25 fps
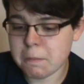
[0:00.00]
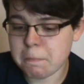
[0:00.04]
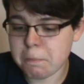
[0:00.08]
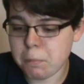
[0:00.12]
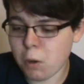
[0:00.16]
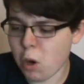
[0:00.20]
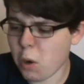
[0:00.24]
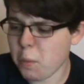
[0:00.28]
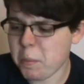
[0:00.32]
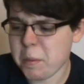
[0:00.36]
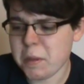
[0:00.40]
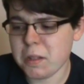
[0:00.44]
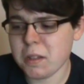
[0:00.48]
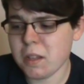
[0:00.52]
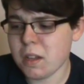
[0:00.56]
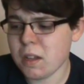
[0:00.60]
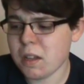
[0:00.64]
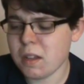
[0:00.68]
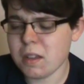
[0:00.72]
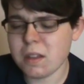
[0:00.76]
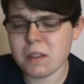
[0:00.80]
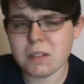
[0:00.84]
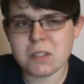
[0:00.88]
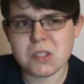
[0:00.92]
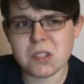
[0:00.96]

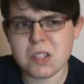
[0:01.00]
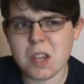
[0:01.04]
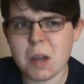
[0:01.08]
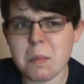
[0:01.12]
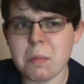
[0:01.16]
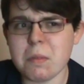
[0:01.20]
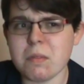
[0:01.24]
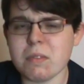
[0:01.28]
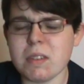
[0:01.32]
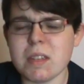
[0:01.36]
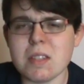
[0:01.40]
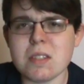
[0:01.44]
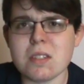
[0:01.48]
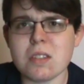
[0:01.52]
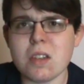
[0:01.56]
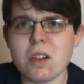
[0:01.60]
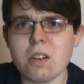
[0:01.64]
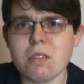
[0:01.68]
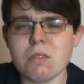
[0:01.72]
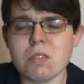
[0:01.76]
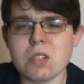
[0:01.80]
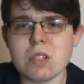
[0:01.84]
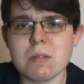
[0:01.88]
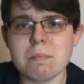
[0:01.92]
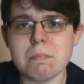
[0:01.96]
popular, a couple of years
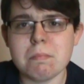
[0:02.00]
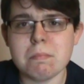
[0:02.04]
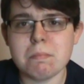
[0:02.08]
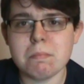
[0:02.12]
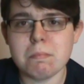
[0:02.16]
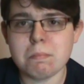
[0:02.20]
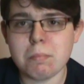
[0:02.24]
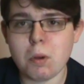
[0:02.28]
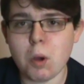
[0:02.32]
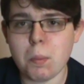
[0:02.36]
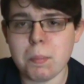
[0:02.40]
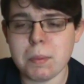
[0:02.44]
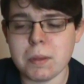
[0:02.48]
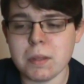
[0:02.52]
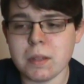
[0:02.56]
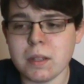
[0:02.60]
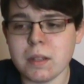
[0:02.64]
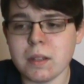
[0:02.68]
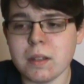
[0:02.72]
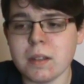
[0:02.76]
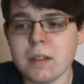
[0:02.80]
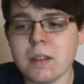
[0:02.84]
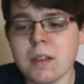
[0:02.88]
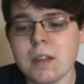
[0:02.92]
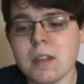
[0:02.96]
ago, was
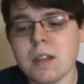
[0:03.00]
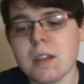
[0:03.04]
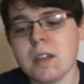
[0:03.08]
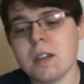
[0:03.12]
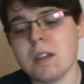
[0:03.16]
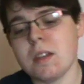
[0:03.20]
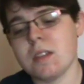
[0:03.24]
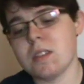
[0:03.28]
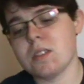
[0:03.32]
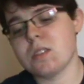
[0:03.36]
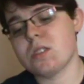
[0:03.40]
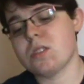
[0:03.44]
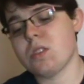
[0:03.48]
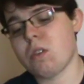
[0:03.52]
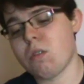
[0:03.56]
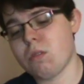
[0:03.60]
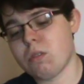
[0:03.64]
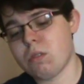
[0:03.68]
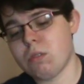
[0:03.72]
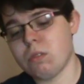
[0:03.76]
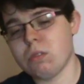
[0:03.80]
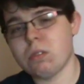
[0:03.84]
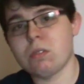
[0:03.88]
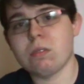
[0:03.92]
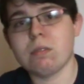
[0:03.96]
popular song
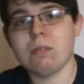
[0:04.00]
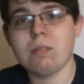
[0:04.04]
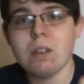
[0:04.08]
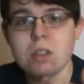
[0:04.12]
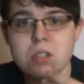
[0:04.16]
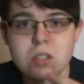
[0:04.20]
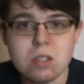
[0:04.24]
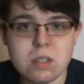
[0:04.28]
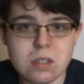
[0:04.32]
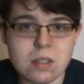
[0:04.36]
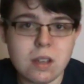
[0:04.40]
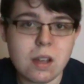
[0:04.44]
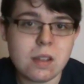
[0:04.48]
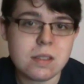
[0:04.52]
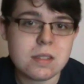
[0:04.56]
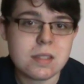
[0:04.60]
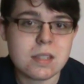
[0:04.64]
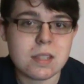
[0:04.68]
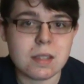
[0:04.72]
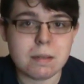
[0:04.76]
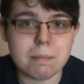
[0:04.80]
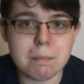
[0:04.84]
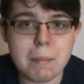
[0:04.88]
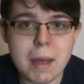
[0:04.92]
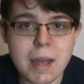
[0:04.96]
called Russian
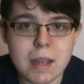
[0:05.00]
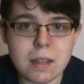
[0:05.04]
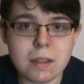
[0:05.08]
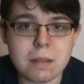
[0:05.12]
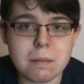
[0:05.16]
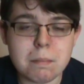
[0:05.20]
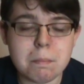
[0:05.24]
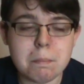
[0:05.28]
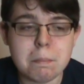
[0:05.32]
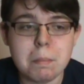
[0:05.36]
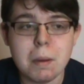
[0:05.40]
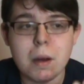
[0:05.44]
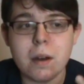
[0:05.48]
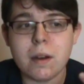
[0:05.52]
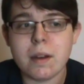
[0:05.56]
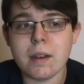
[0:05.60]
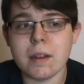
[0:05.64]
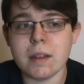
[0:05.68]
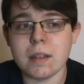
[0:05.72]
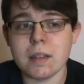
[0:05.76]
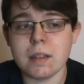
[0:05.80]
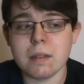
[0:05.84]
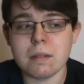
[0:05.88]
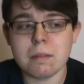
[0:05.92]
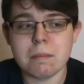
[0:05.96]
Dancing Men
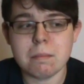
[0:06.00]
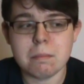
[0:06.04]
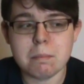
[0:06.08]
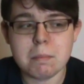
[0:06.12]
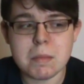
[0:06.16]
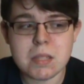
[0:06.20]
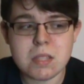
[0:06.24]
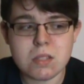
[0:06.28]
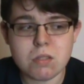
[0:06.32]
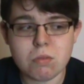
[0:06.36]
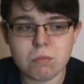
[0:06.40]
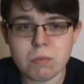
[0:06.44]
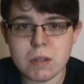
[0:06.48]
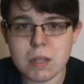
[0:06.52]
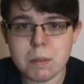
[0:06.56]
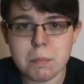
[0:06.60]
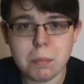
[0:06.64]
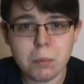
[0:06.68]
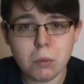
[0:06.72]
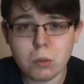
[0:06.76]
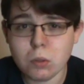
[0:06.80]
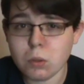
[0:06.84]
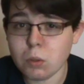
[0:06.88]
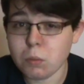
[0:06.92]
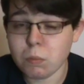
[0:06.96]
by Mr.
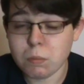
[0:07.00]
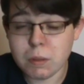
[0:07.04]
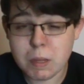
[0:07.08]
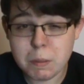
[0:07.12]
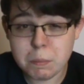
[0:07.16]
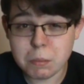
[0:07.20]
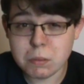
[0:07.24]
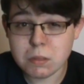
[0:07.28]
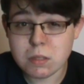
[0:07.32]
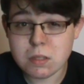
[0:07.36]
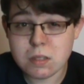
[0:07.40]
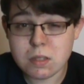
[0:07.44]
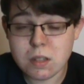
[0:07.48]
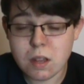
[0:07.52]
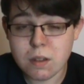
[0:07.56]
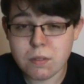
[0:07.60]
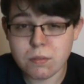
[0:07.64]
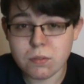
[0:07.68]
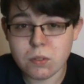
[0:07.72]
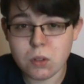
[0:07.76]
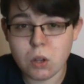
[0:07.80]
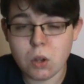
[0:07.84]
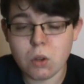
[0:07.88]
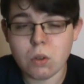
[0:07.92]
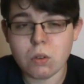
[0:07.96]
Weeble or Weeble
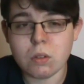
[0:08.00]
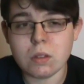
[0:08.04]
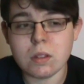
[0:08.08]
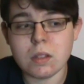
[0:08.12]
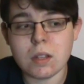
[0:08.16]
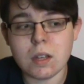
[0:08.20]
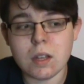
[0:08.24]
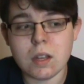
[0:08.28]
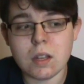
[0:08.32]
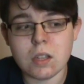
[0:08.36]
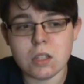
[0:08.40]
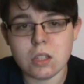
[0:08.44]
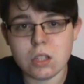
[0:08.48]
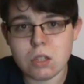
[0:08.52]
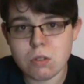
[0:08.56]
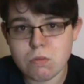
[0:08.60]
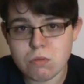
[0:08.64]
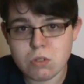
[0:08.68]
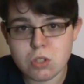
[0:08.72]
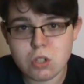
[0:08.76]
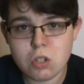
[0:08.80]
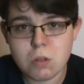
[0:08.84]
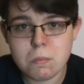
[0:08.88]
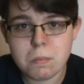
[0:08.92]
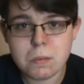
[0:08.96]
Stuff on
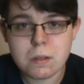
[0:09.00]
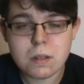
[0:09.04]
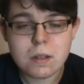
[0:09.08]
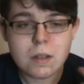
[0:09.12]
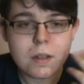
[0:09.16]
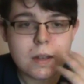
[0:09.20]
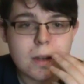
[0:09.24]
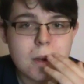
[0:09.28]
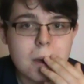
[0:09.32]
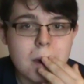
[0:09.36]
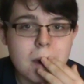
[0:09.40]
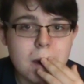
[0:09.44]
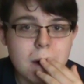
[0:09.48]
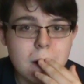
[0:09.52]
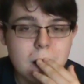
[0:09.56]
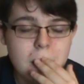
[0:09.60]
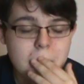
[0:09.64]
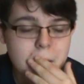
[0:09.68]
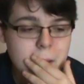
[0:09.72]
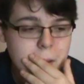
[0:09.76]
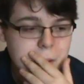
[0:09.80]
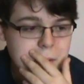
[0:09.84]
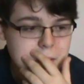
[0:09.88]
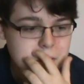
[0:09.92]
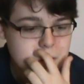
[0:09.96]
YouTube.
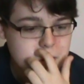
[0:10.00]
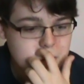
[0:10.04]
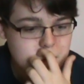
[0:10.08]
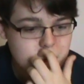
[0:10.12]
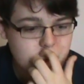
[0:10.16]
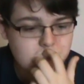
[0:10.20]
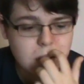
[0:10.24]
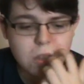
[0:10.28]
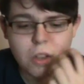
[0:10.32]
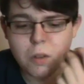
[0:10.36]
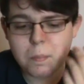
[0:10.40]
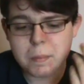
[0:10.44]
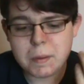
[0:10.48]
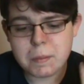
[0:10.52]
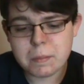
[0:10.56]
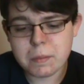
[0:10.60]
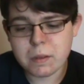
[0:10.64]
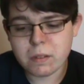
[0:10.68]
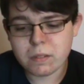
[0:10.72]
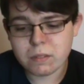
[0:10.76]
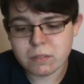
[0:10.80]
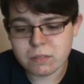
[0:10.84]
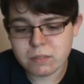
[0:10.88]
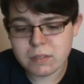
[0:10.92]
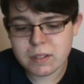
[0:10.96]
And a lot of
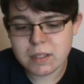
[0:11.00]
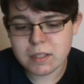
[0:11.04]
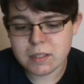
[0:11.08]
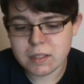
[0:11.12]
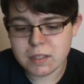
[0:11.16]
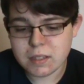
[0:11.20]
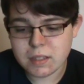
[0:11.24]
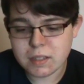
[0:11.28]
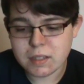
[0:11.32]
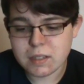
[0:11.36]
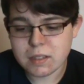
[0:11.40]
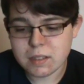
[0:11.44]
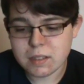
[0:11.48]
people really,